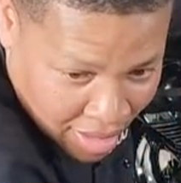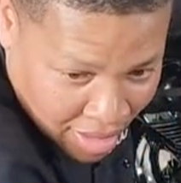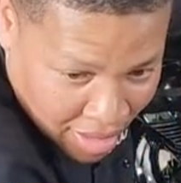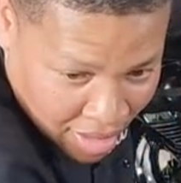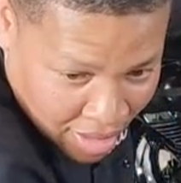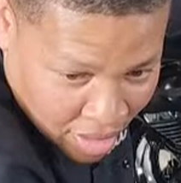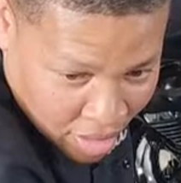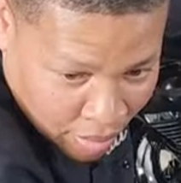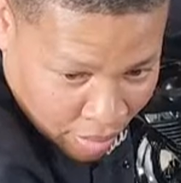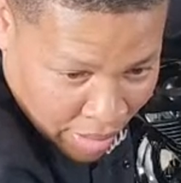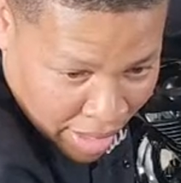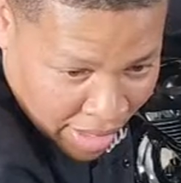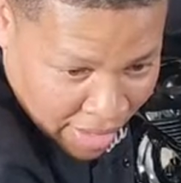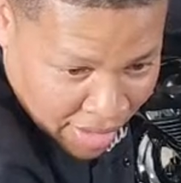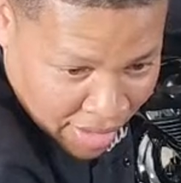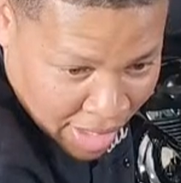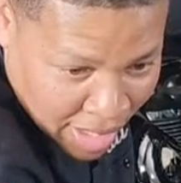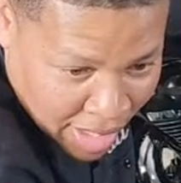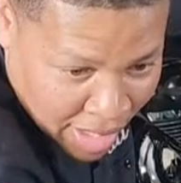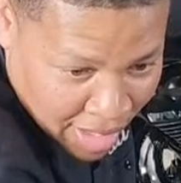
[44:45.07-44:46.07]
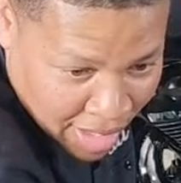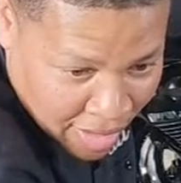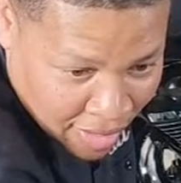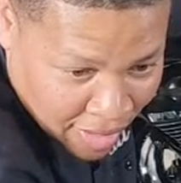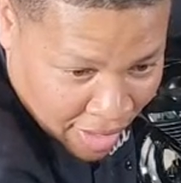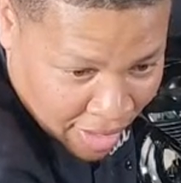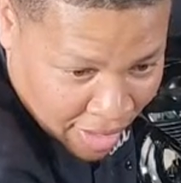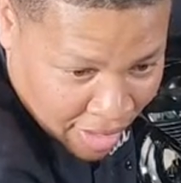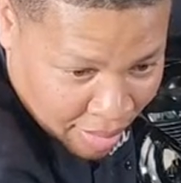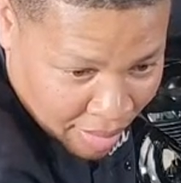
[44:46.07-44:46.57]
Nobody's saying anything.
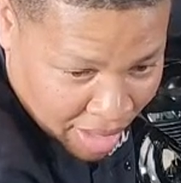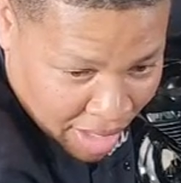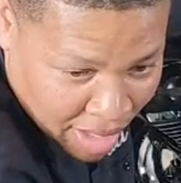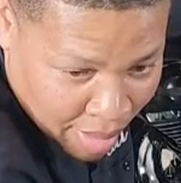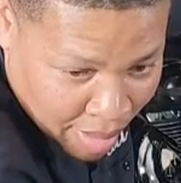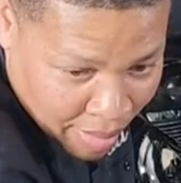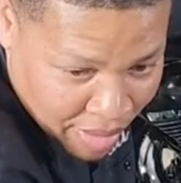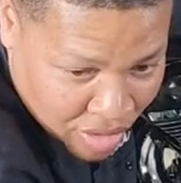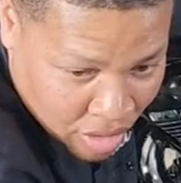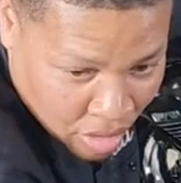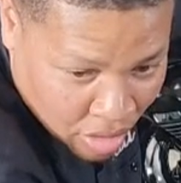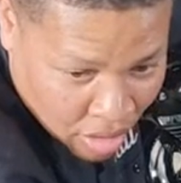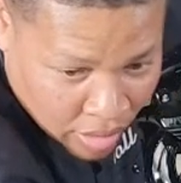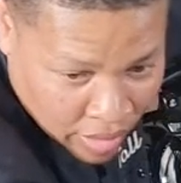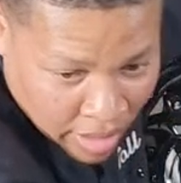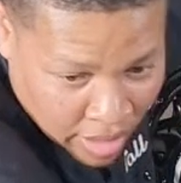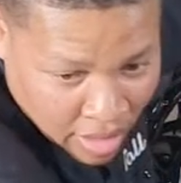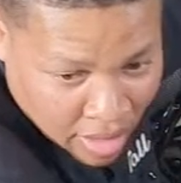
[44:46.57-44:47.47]
Did my comments go away?